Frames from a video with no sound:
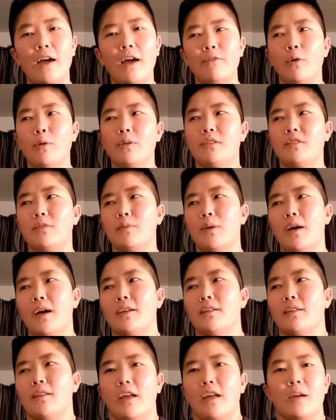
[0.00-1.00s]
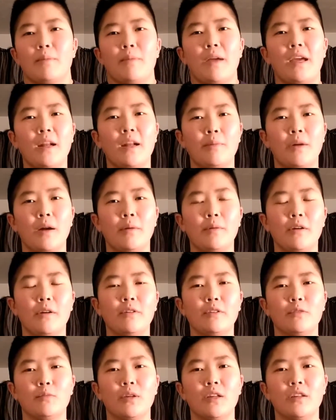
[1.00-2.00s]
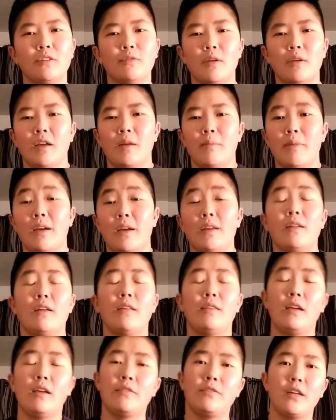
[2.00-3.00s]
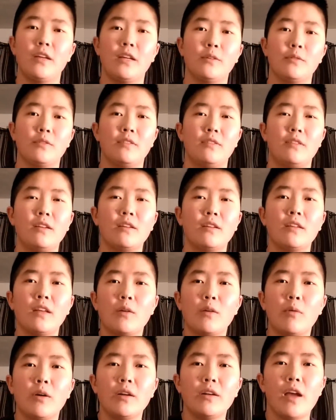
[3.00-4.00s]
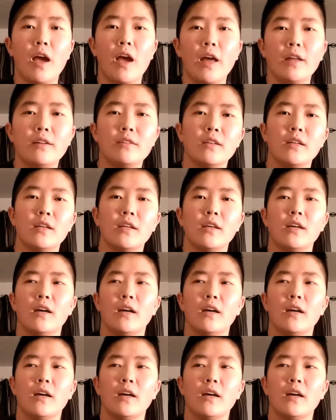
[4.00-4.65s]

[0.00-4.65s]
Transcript: I've always sweat like a man. I probably always will sweat like a man. Thankfully, I don't stink like one yet.